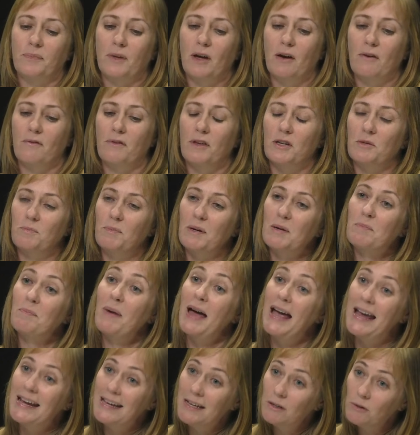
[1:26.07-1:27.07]
those big
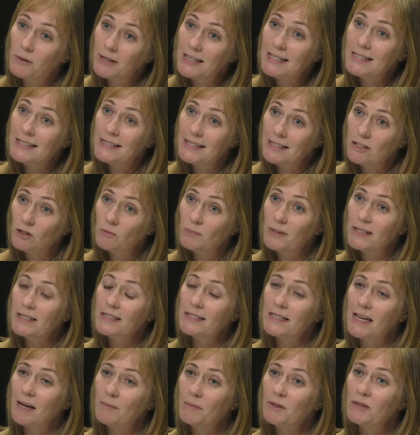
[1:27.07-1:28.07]
pay equity
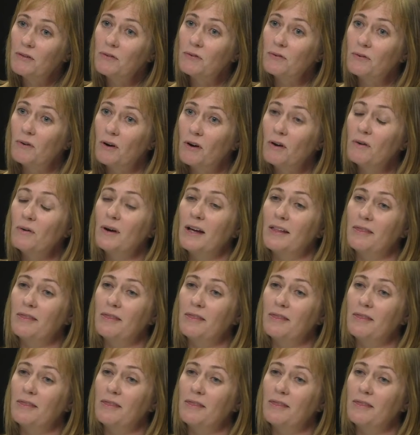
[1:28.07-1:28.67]
settlements coming through,